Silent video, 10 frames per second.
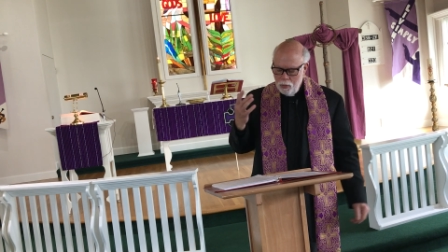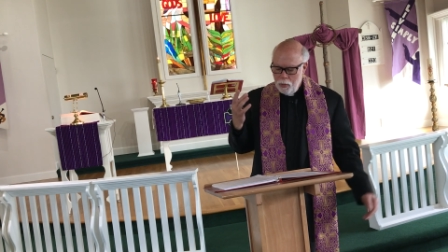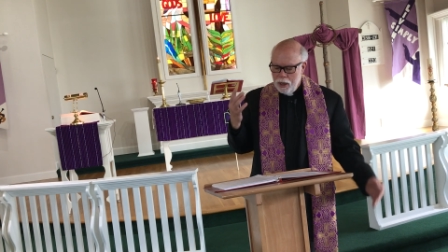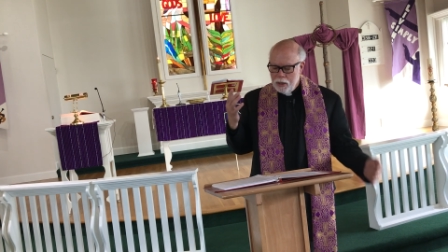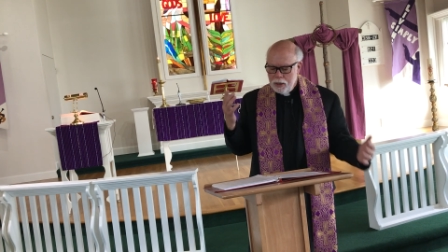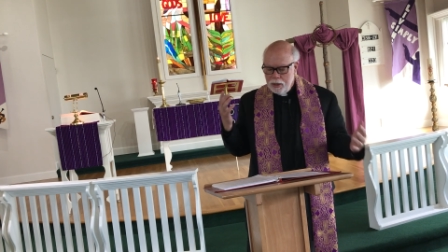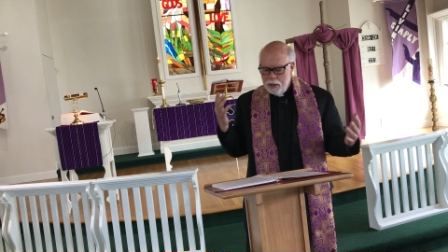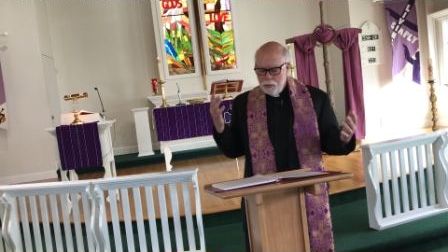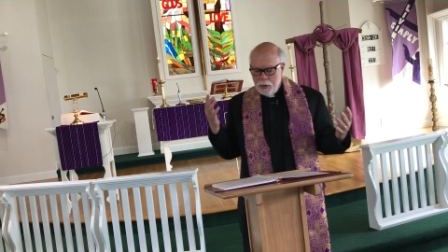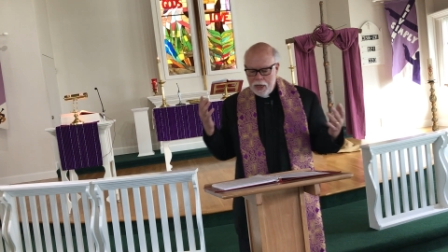Well,
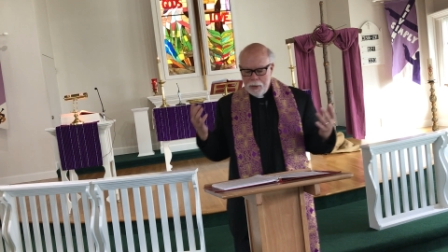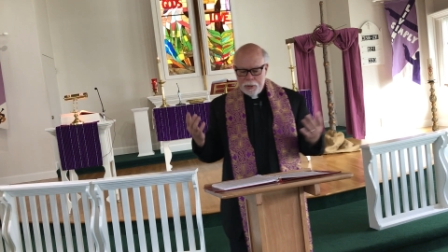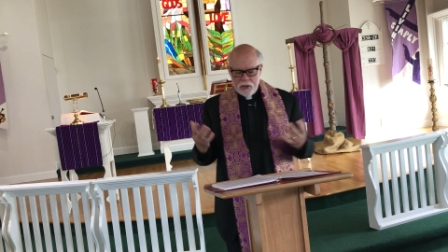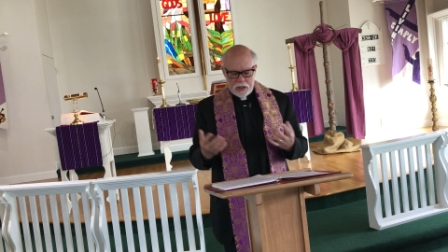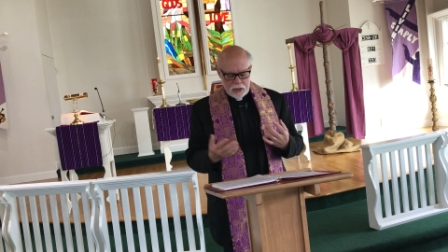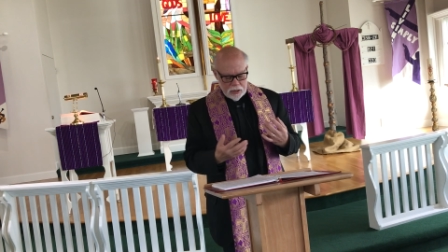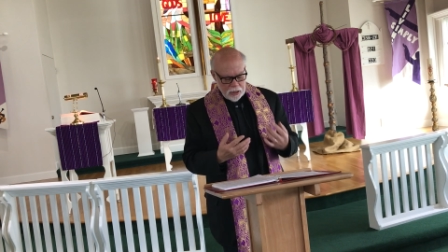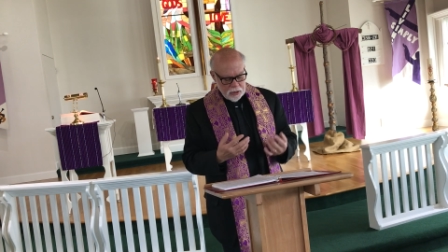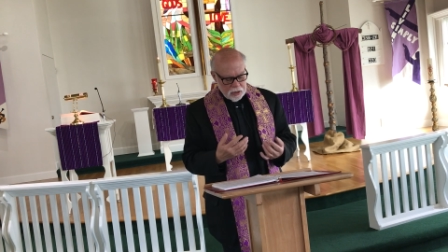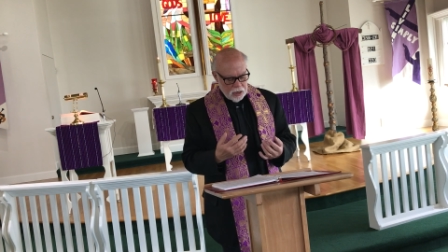what happens in
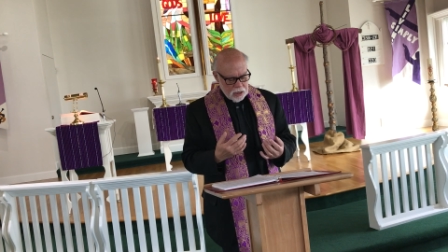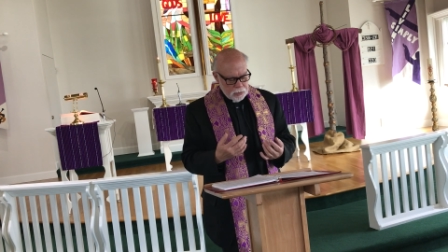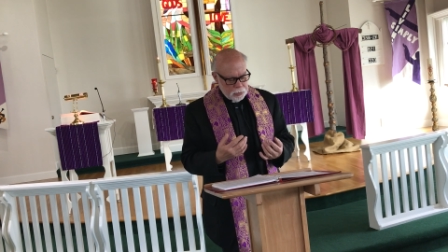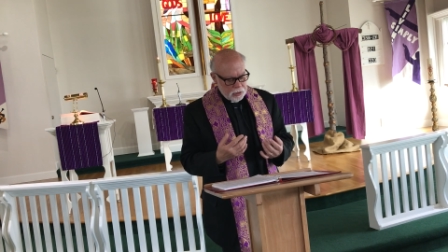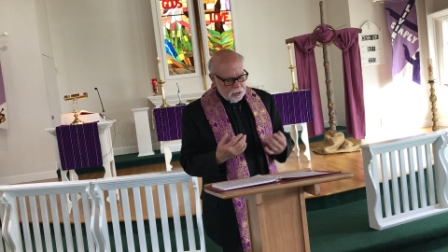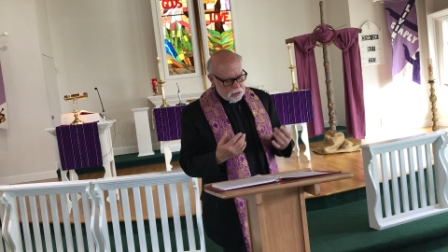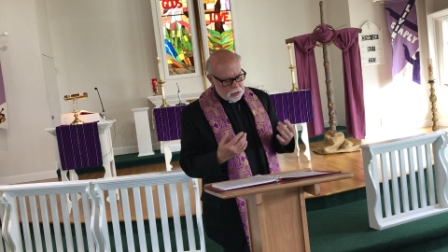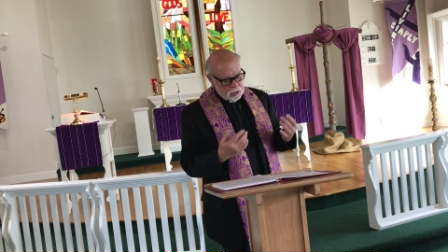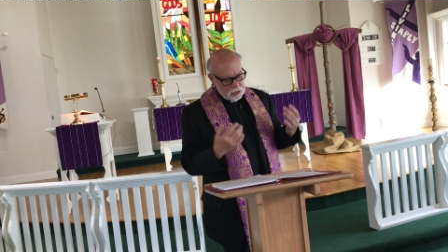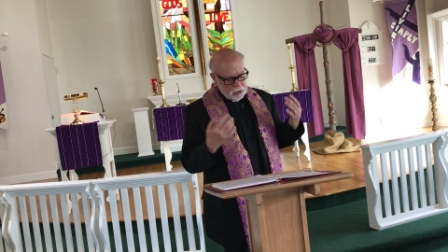today's gospel is
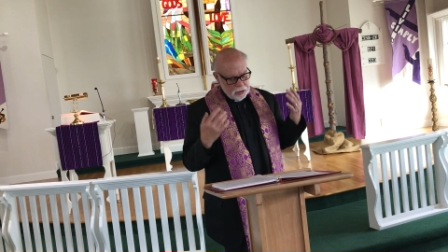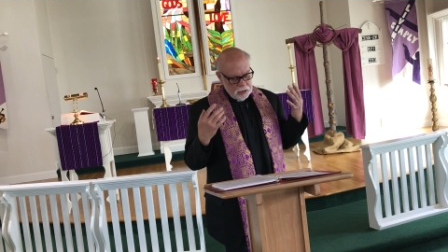that the